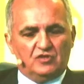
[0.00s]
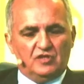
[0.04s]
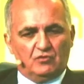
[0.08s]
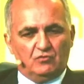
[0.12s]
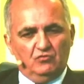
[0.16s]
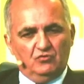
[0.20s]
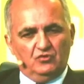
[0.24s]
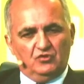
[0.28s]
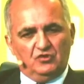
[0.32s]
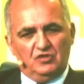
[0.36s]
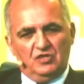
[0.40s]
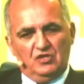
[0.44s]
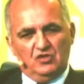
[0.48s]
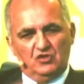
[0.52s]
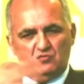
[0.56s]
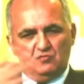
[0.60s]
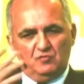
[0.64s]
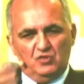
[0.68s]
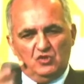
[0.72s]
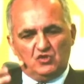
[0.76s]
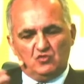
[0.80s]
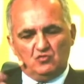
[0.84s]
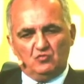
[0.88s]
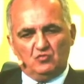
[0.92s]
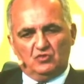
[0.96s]
to quantum
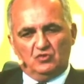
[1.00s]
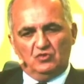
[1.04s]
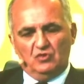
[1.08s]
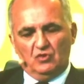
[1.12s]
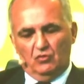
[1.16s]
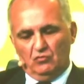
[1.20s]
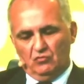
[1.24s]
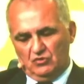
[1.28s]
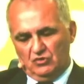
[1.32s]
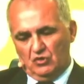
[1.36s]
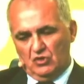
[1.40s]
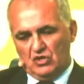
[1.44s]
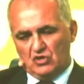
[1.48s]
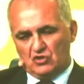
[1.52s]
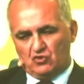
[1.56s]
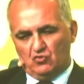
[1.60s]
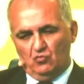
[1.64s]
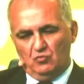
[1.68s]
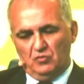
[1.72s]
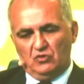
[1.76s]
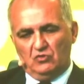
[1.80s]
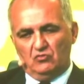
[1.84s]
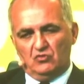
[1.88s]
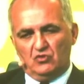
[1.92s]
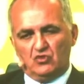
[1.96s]
technologies,
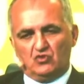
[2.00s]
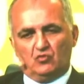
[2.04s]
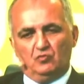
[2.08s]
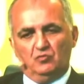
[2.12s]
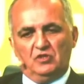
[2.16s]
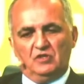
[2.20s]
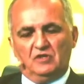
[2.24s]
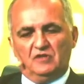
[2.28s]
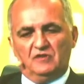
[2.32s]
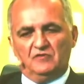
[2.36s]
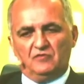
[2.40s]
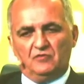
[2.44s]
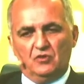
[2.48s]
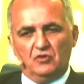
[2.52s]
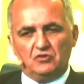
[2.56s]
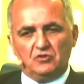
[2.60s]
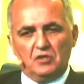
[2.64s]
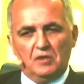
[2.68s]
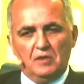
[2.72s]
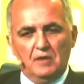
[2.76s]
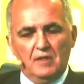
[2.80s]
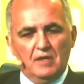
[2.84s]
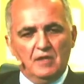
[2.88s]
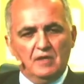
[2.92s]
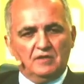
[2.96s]
but all
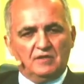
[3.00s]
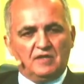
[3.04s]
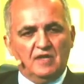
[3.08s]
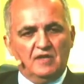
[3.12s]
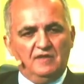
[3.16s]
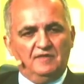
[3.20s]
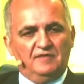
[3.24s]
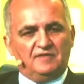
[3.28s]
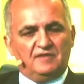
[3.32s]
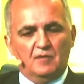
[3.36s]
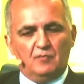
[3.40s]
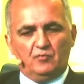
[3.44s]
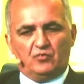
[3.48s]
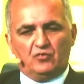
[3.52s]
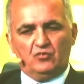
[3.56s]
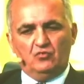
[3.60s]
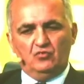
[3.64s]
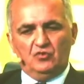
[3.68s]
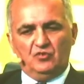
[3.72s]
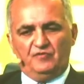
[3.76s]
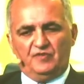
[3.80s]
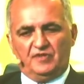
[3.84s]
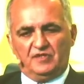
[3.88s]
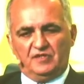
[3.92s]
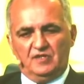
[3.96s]
technologies in
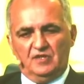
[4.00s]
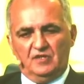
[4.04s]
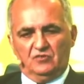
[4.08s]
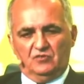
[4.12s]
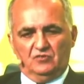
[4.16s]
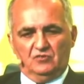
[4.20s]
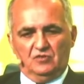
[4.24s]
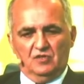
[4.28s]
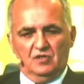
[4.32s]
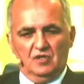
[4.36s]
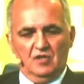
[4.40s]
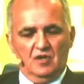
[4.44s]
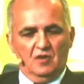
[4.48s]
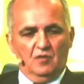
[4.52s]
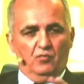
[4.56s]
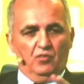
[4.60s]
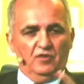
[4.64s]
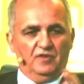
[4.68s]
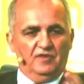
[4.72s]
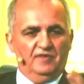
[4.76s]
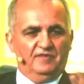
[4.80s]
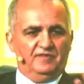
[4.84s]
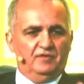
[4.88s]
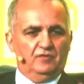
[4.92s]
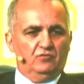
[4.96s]
the domain of
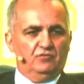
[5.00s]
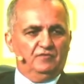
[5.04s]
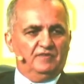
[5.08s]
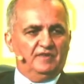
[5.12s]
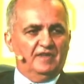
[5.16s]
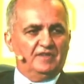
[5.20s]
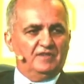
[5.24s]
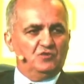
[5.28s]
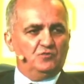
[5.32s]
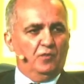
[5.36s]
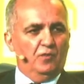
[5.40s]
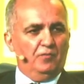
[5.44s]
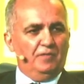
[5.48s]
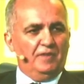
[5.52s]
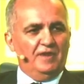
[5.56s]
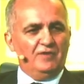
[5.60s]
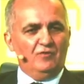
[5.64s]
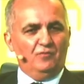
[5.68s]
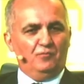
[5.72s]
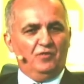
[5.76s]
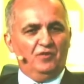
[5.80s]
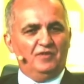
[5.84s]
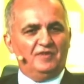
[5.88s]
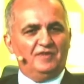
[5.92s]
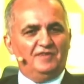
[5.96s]
telecommunications, they can
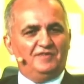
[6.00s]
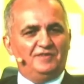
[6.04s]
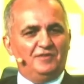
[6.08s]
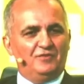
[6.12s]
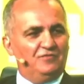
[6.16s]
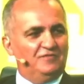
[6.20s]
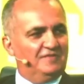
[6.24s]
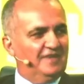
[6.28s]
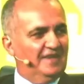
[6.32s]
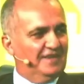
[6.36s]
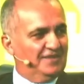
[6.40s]
be used